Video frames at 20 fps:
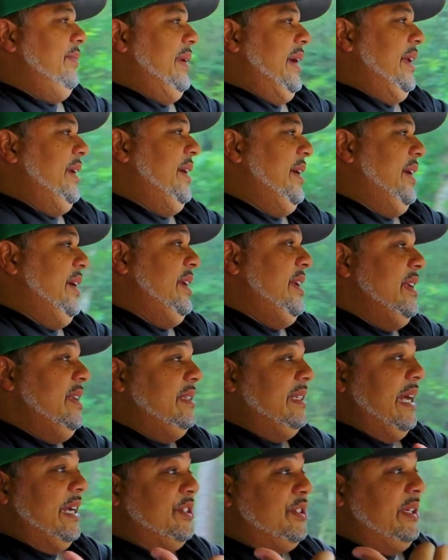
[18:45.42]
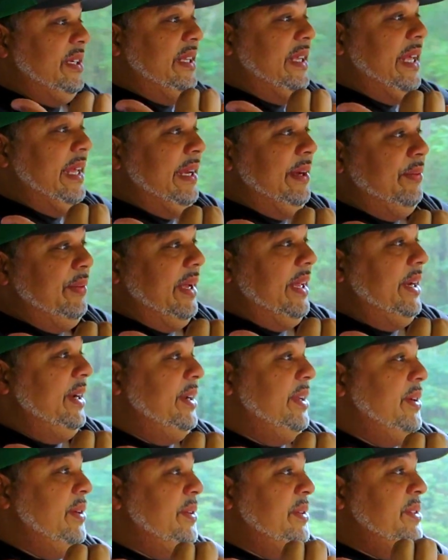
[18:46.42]
Right here, he's actually getting ready
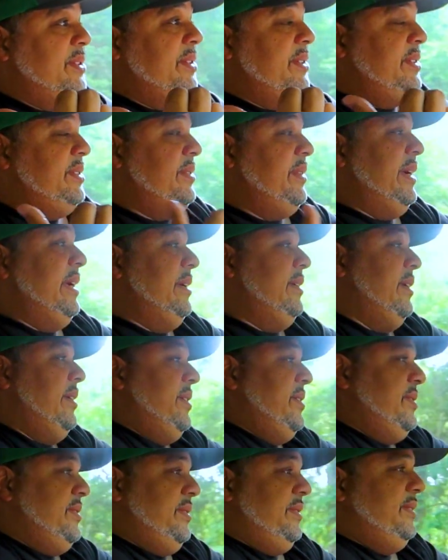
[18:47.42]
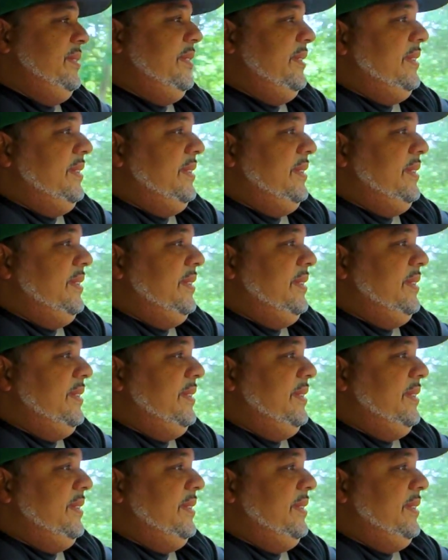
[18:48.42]
to go into his granddaughters.